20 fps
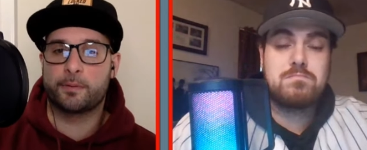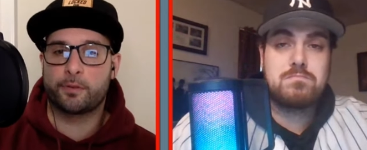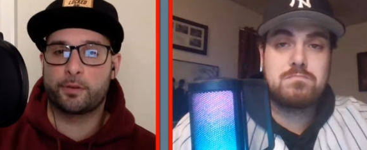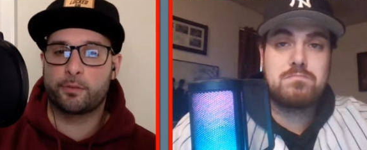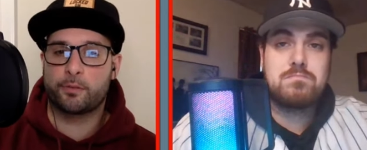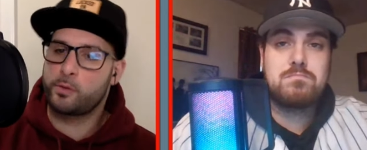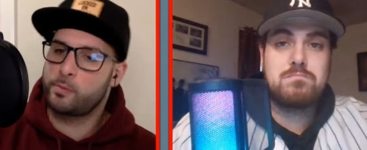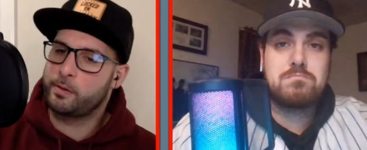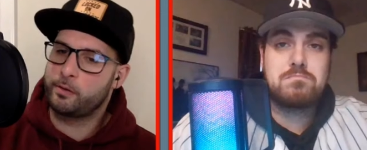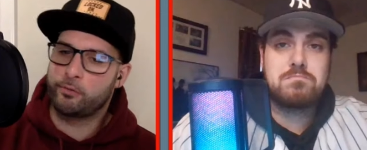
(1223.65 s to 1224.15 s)
Speaker 1: But
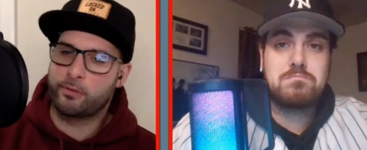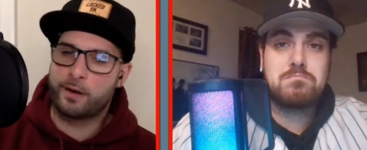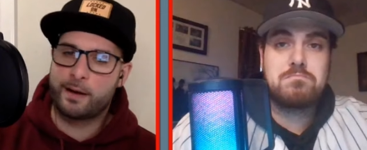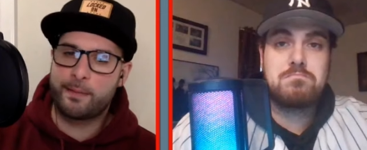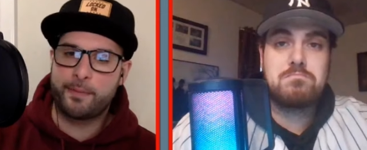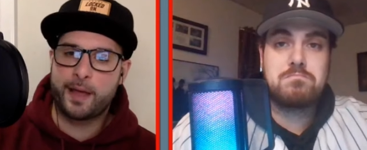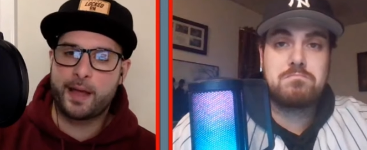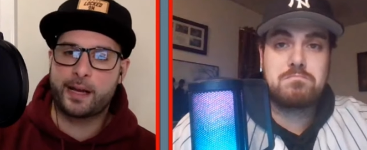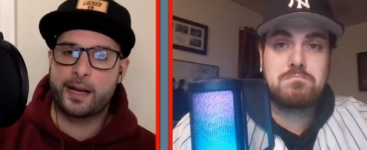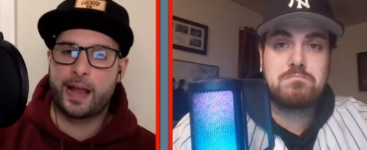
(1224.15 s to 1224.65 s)
we'll be
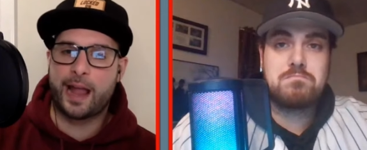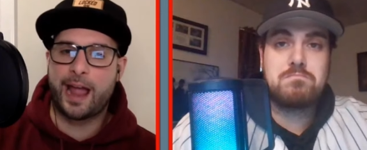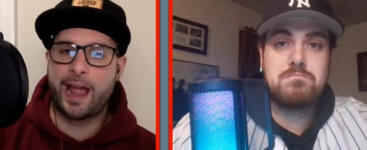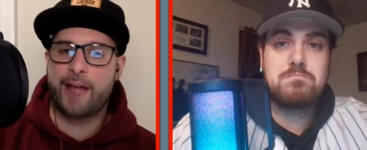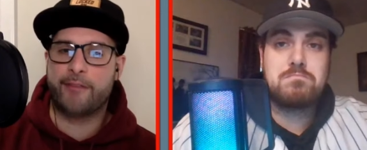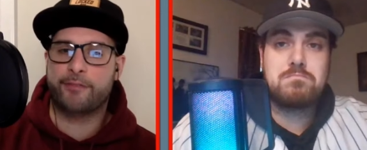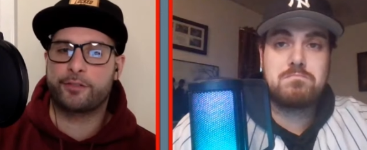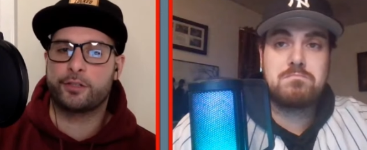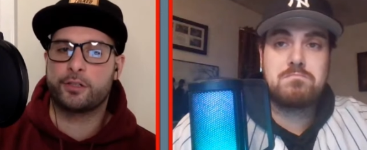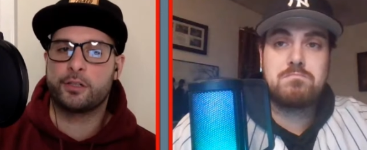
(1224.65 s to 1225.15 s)
right back
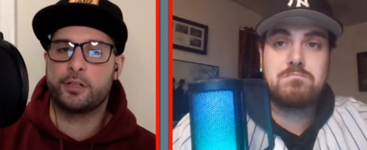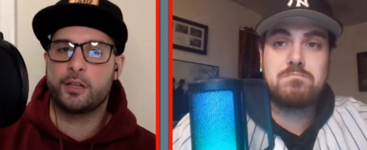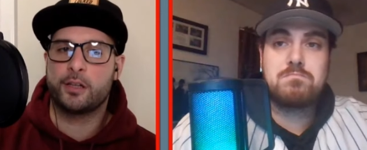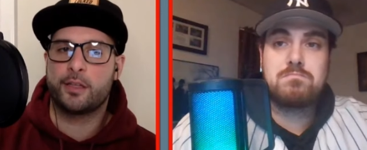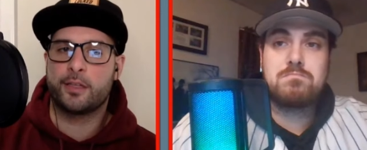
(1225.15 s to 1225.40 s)
after